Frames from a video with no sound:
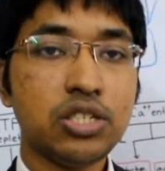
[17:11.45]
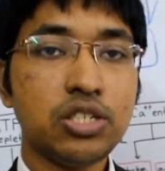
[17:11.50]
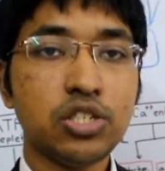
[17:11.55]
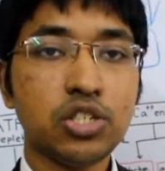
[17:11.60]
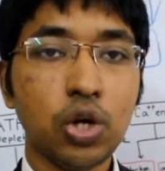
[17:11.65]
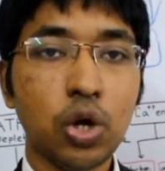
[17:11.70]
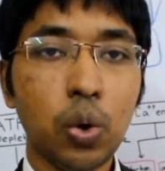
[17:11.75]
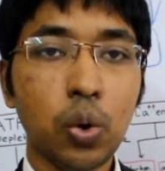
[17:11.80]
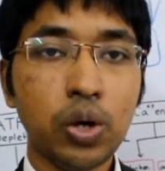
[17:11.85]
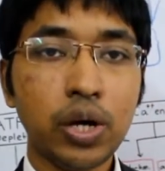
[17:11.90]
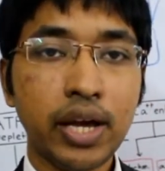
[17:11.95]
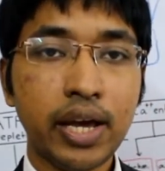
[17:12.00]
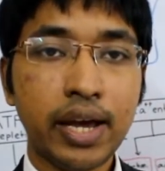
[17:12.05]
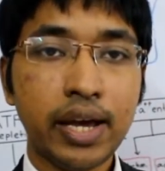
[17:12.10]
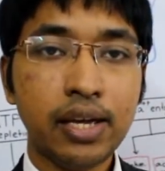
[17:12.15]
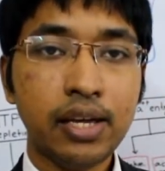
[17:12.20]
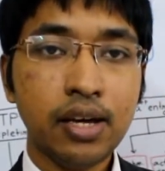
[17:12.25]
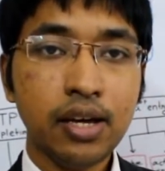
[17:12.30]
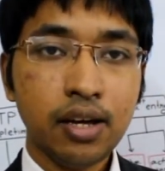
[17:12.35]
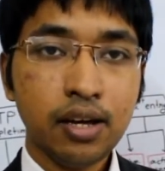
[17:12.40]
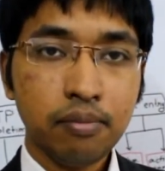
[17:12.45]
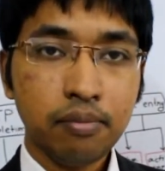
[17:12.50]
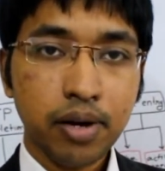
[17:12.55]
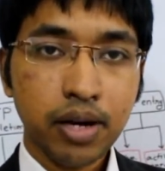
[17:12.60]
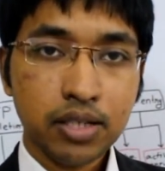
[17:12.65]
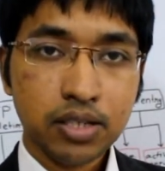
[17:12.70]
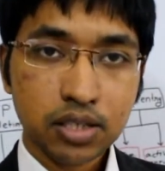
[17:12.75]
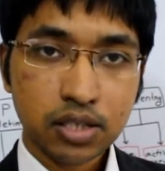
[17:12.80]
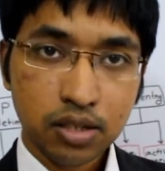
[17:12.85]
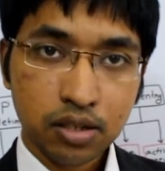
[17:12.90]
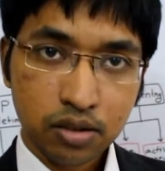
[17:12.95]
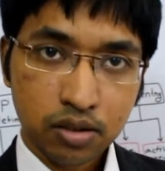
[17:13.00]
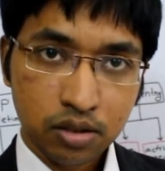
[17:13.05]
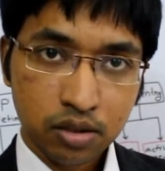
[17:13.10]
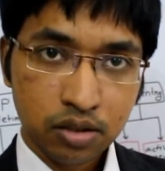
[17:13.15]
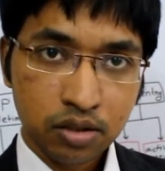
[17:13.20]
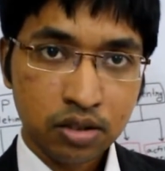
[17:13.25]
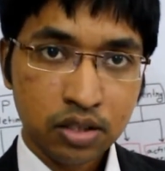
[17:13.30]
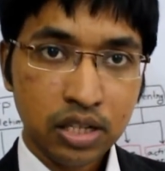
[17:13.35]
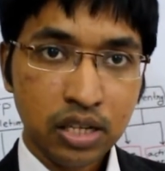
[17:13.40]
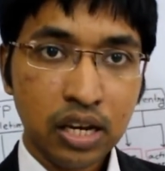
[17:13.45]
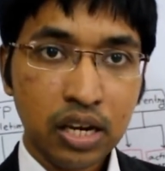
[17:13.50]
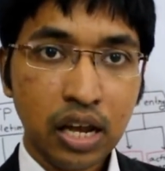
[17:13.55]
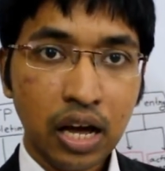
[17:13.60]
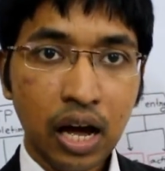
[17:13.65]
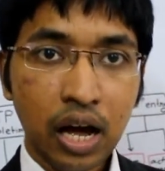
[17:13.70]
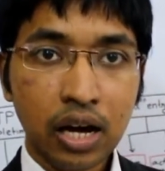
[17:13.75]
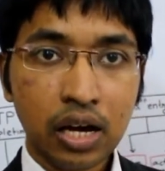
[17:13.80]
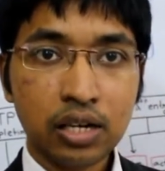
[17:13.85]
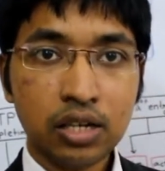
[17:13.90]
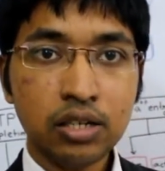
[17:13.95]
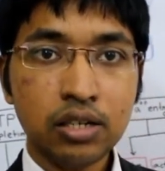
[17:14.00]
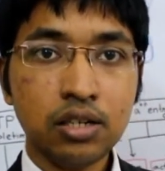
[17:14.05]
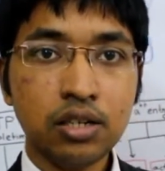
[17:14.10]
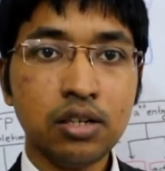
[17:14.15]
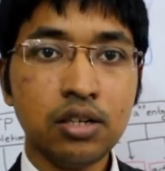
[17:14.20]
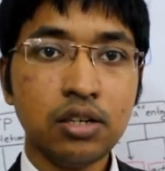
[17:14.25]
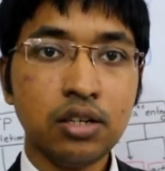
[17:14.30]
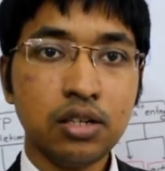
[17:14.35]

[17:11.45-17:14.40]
is okay, but the lung